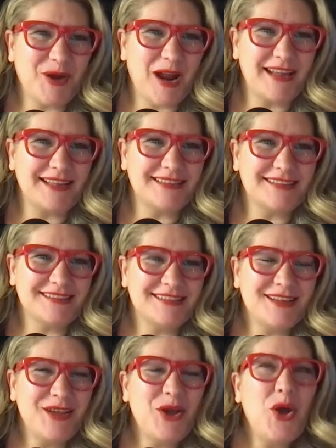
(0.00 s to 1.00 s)
Right.
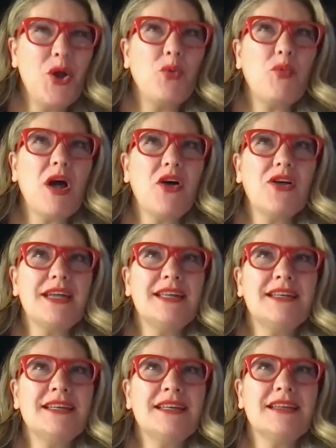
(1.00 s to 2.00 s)
Well,
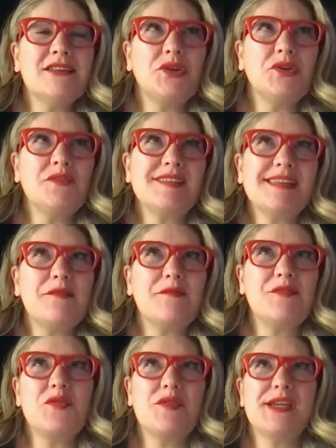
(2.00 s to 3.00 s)
and you've said a
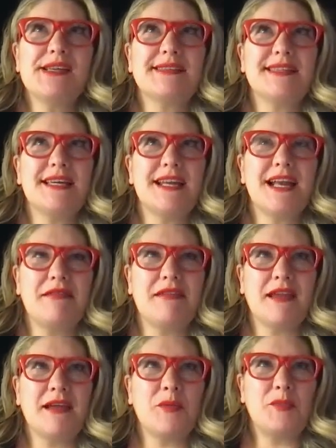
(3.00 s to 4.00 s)
few things that I
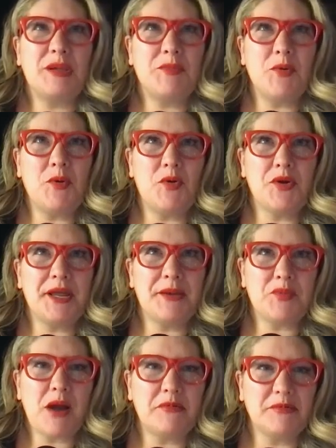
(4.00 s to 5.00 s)
think people
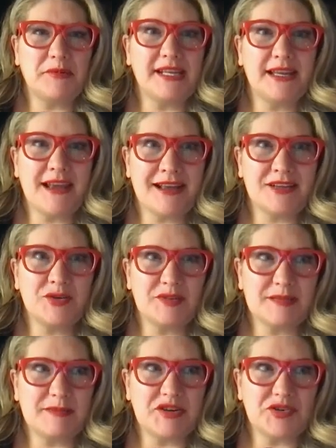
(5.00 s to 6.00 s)
can probably connect to,
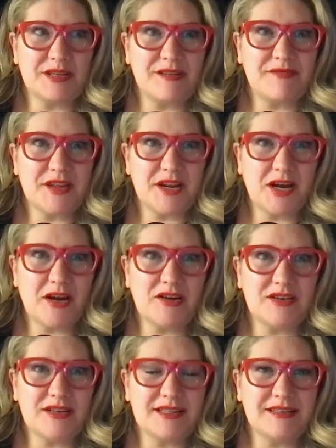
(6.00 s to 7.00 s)
especially if
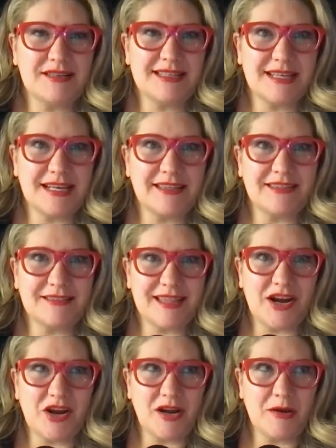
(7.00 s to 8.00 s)
they're sitting
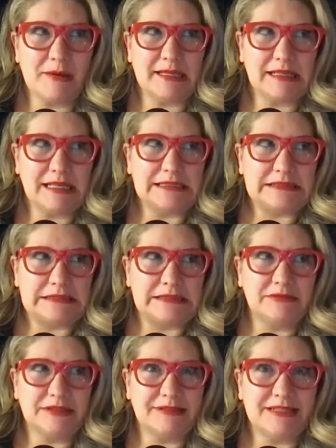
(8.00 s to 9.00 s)
there going like,
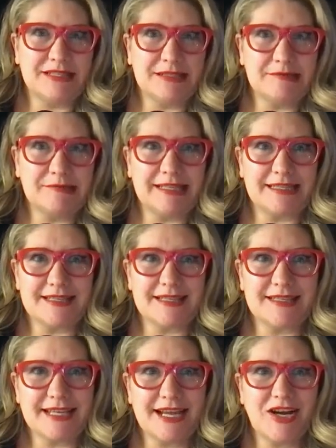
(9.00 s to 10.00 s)
oh, what do I do? Like, this
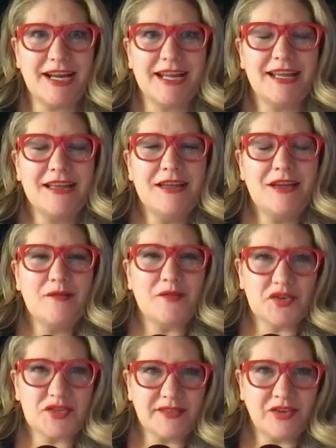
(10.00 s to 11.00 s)
is scary.
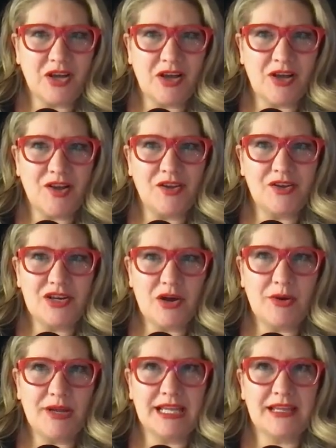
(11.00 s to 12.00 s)
First of all,
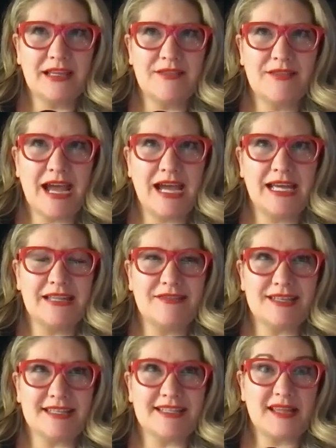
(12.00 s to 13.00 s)
knowing that
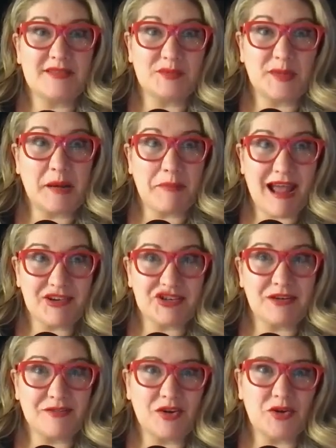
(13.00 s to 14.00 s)
this has been a
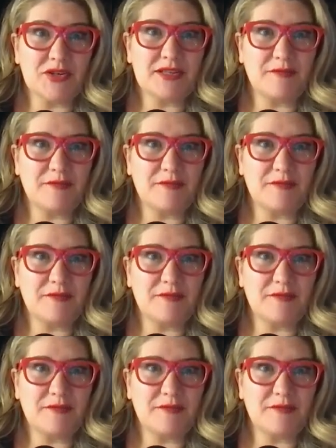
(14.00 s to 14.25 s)
passion of yours